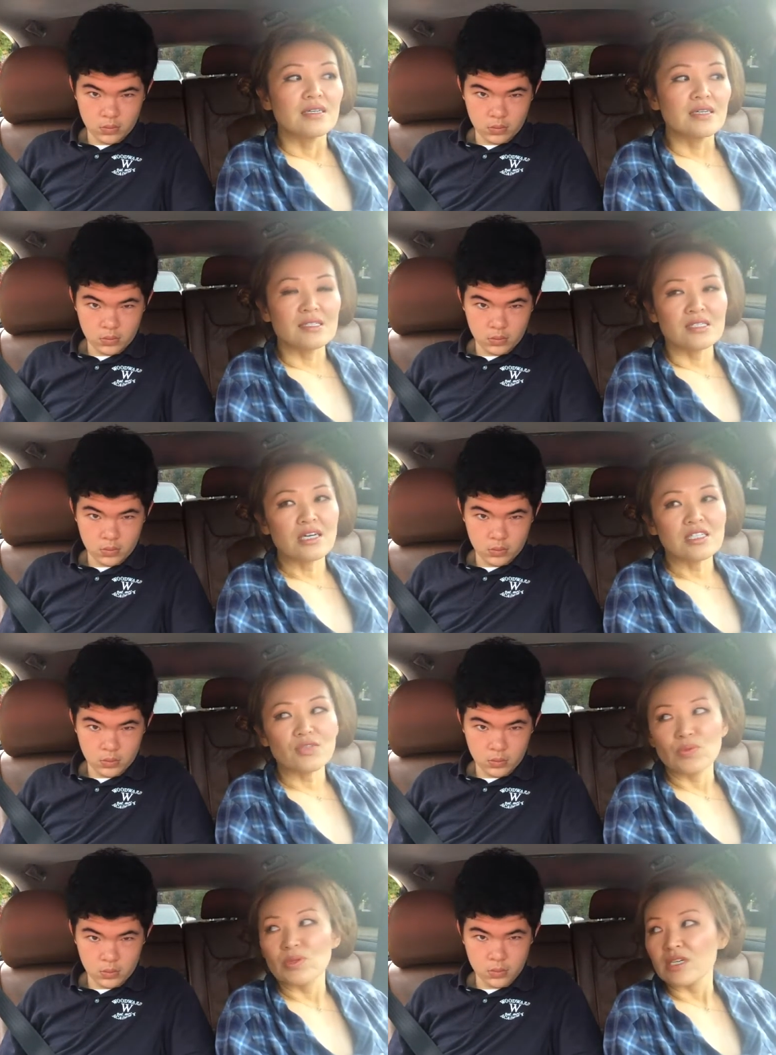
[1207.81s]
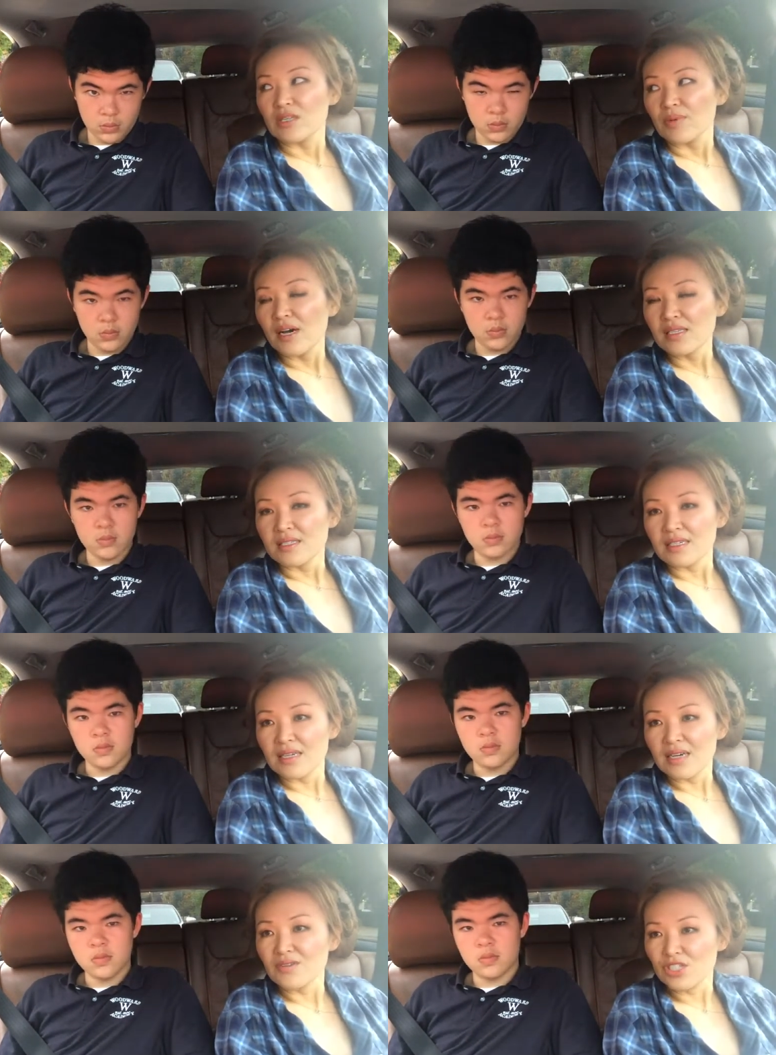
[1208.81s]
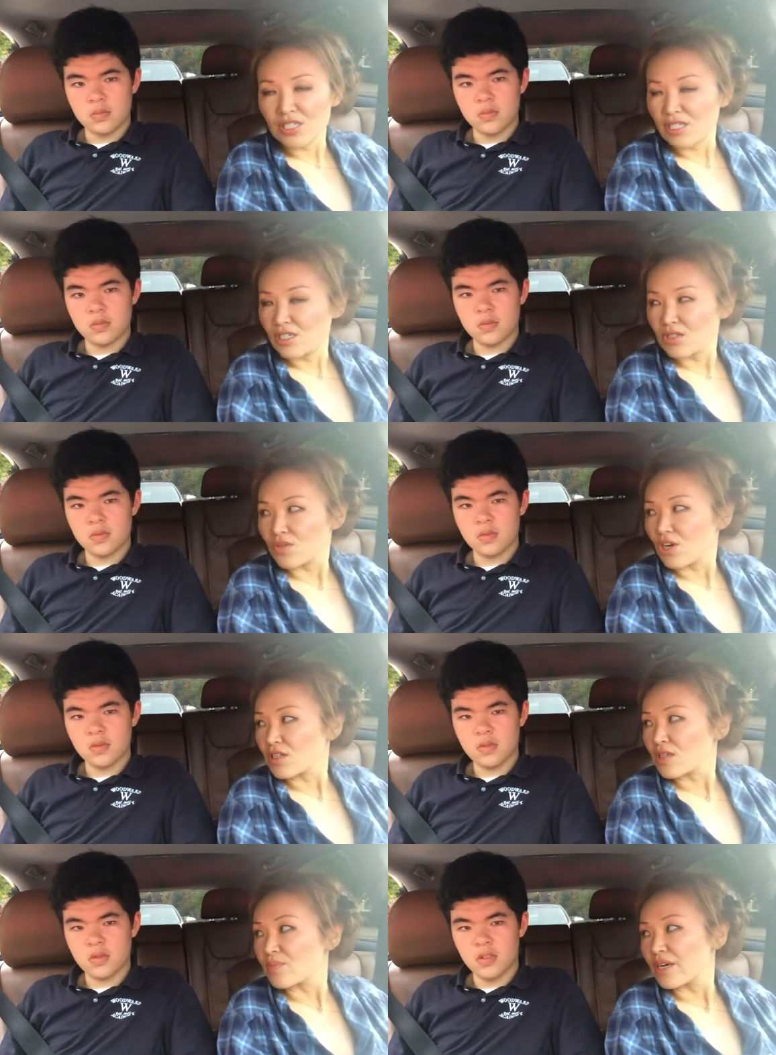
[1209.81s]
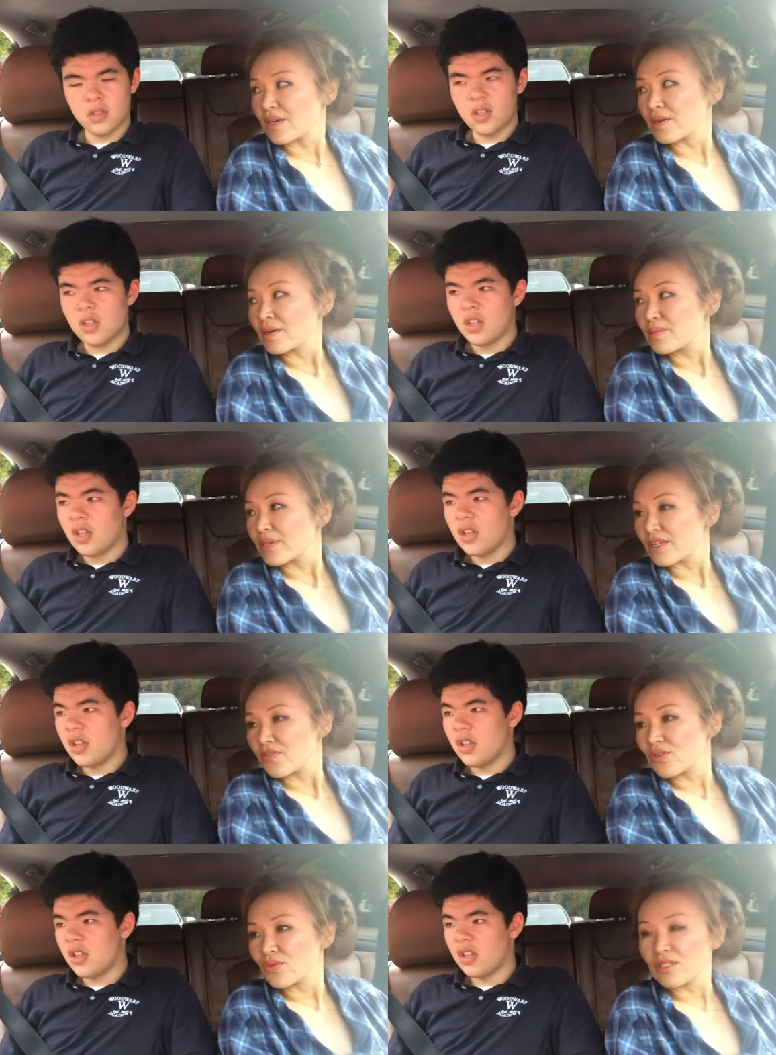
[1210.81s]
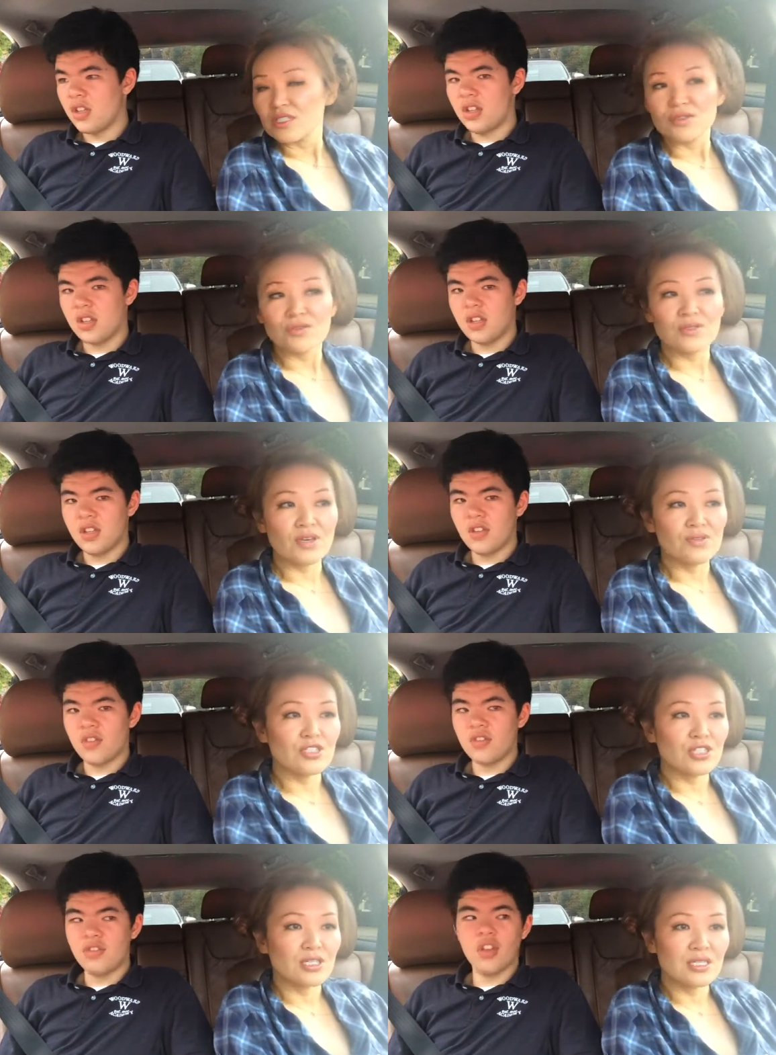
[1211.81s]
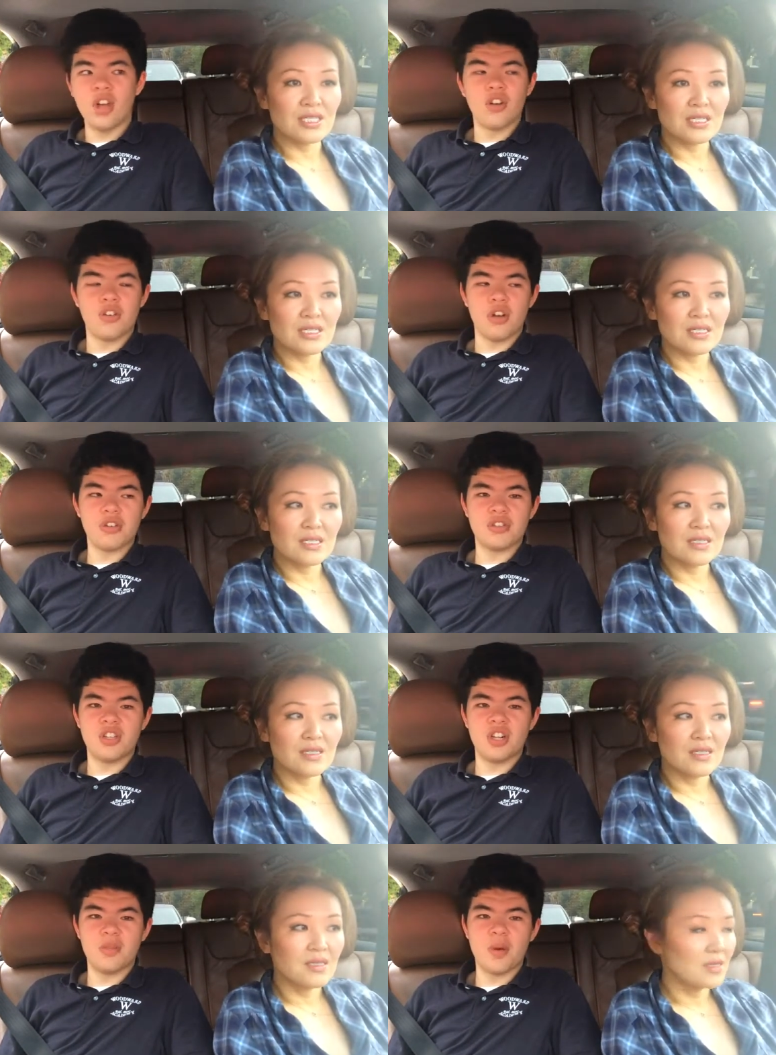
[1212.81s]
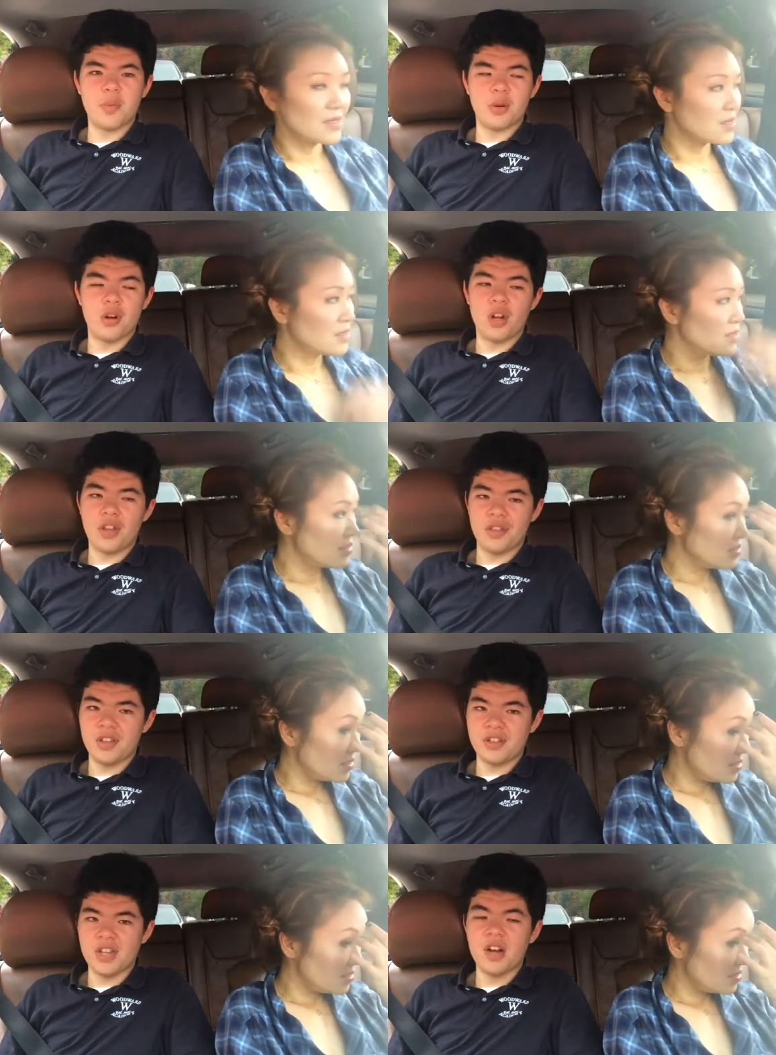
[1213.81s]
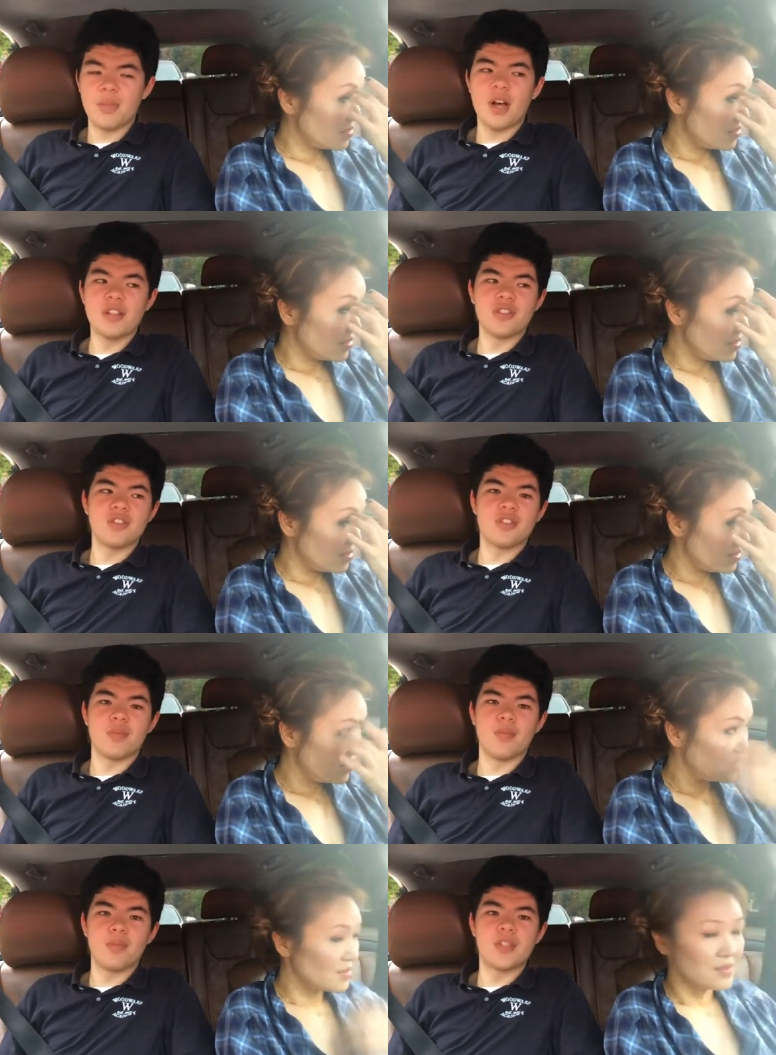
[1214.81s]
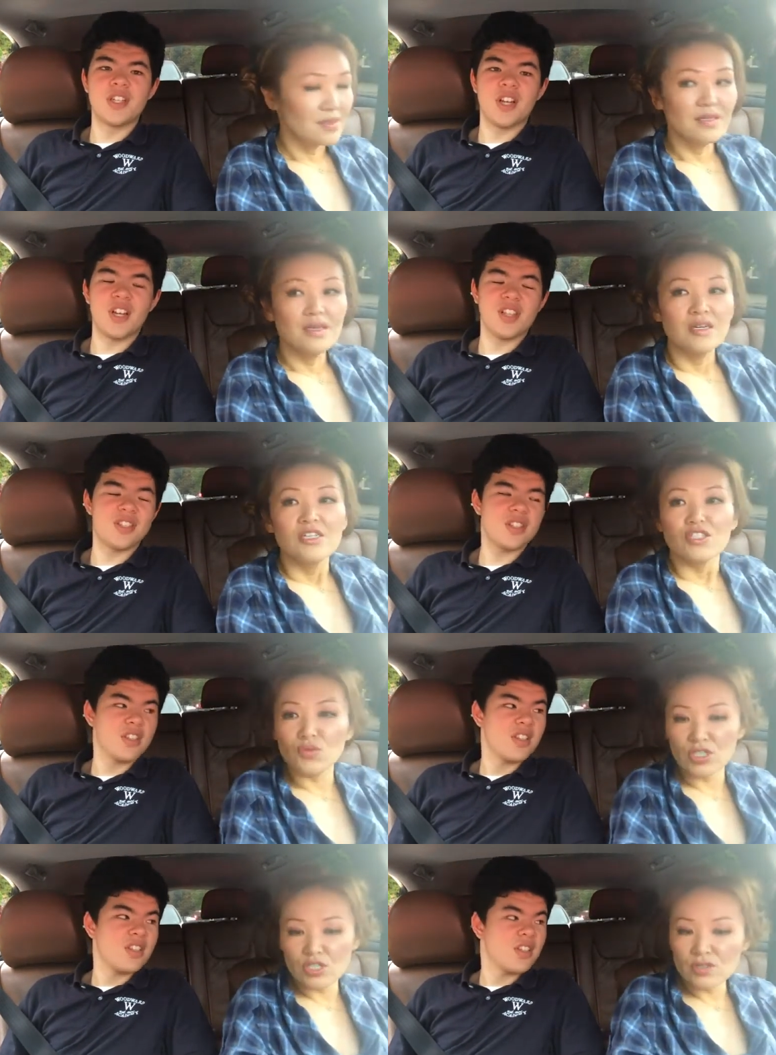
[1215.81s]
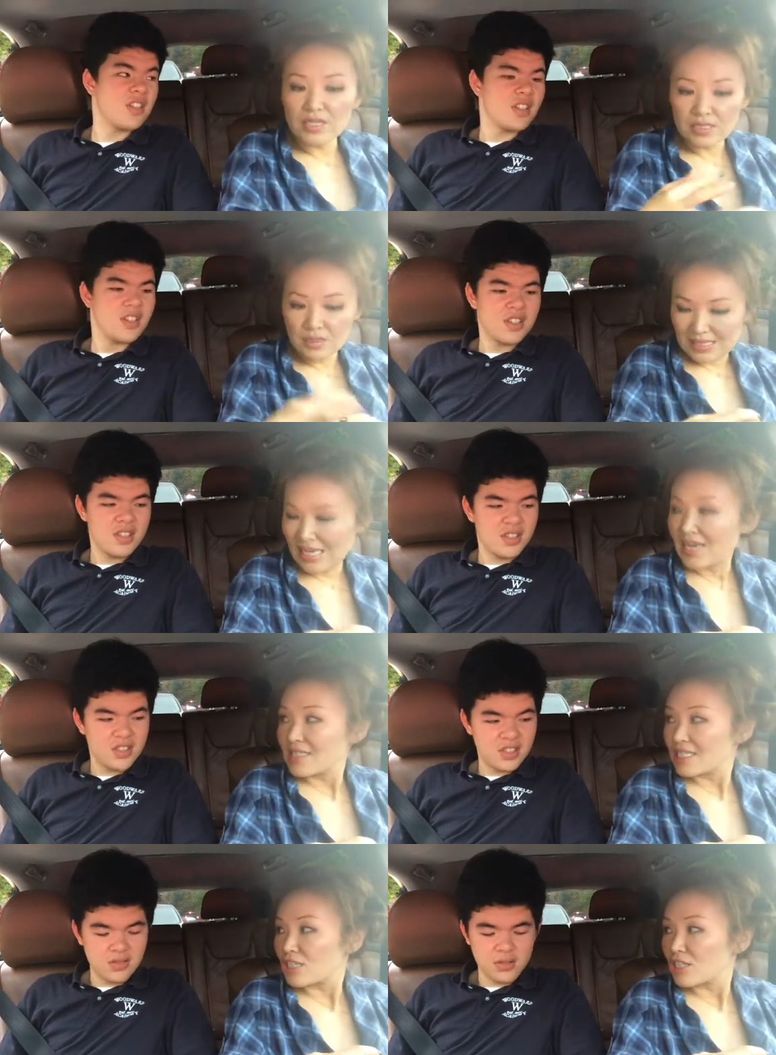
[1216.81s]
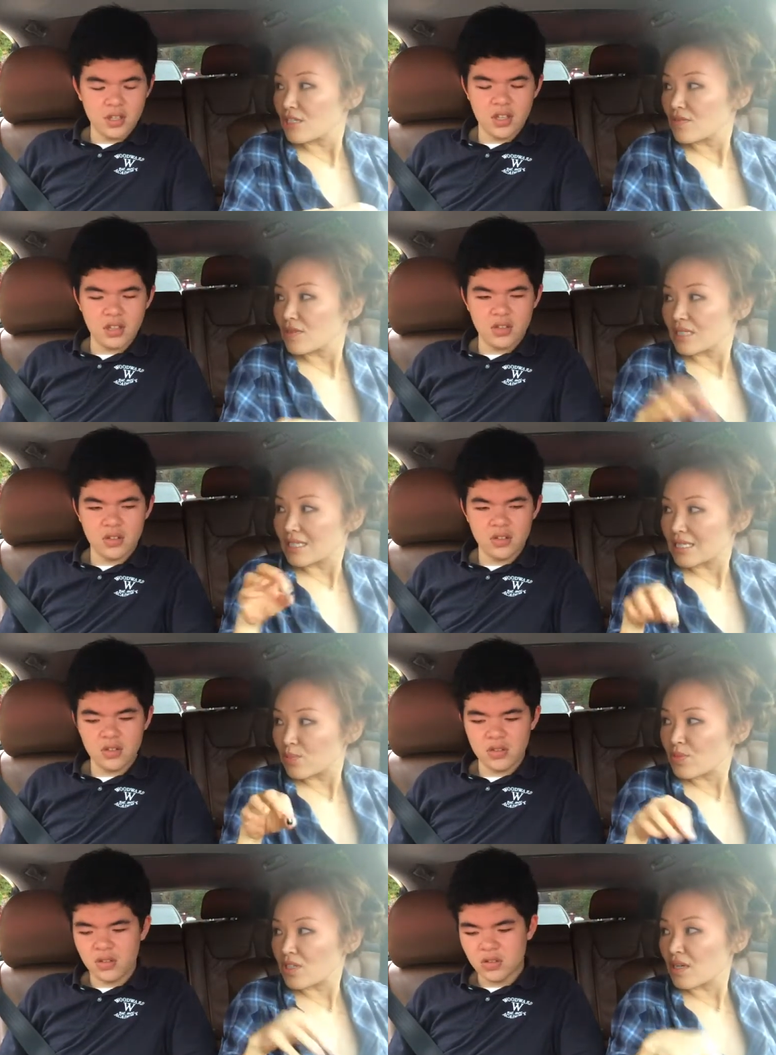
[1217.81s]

Speaker 1: uh, sauce are we putting on the pasta?" And I was just gonna do garlic butter, but if you want to use ghost chili, no,
Speaker 2: ghost chili pepper on the entire pasta is gonna kill us.
Speaker 1: You want to do like a little side dish yeah. of, to dip the